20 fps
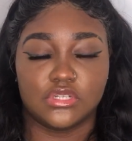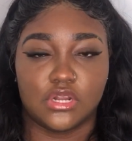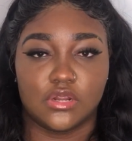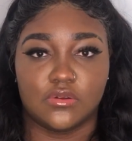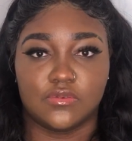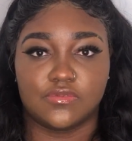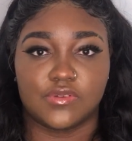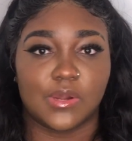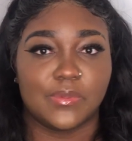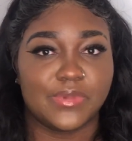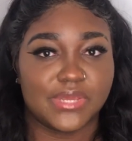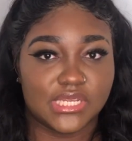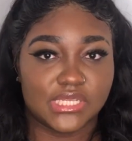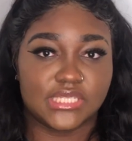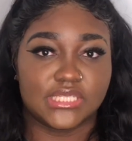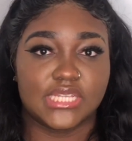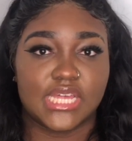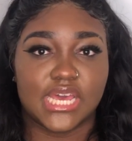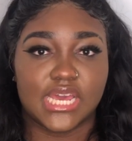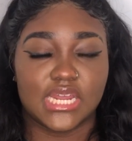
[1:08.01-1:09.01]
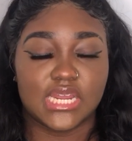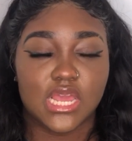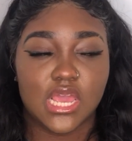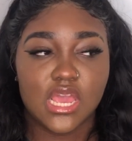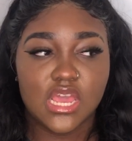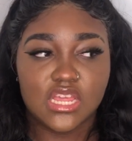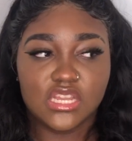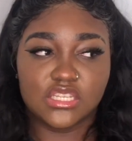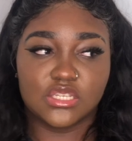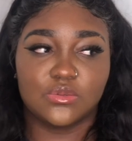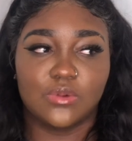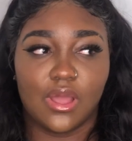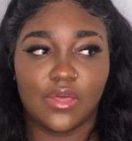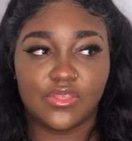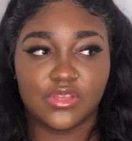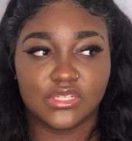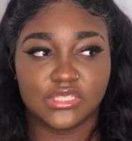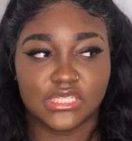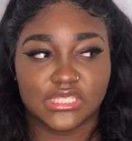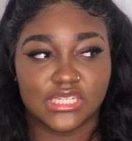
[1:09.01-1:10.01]
from inside to
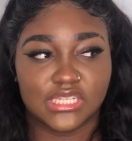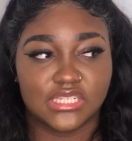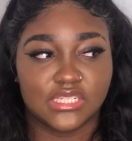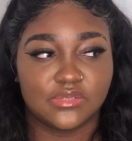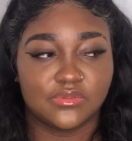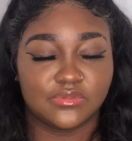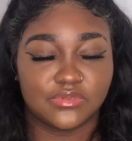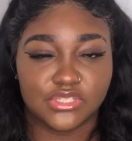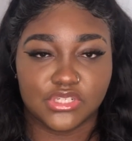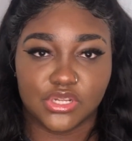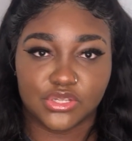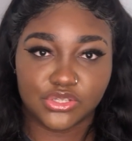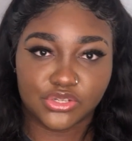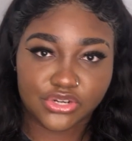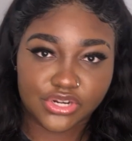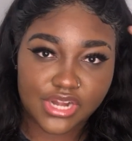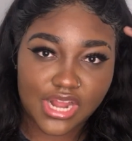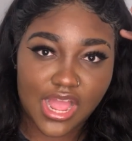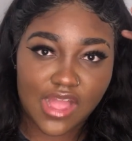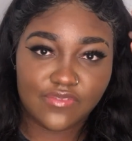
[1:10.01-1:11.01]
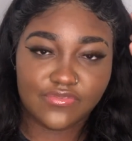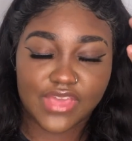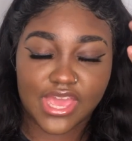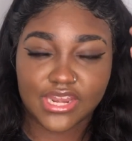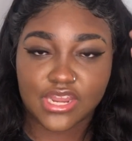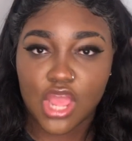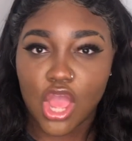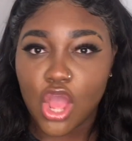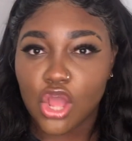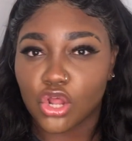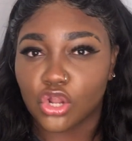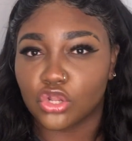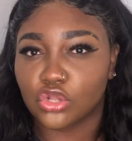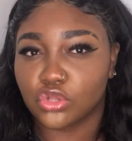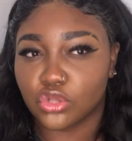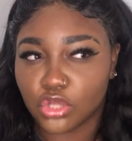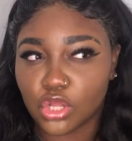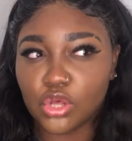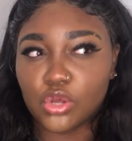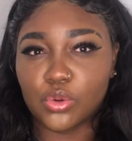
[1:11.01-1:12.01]
others, and then, you're gonna have that
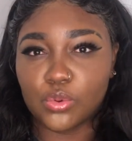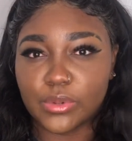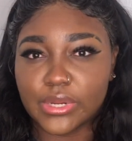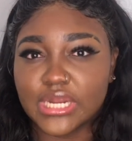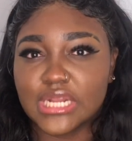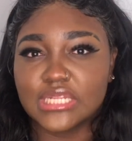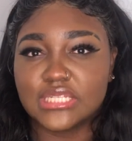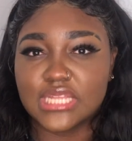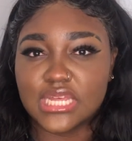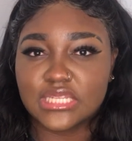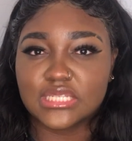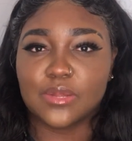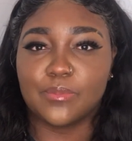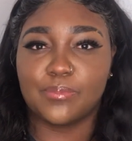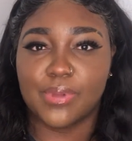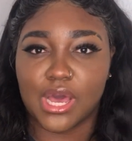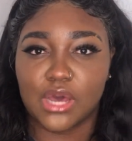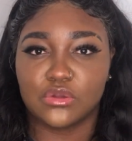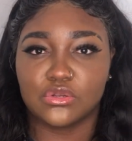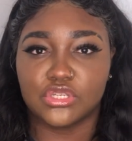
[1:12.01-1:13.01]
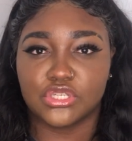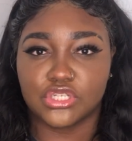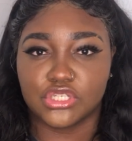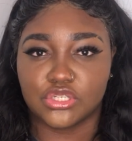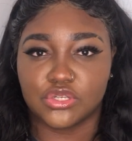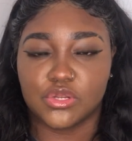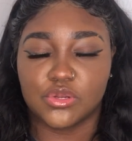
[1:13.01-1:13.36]
glow in a sense about you.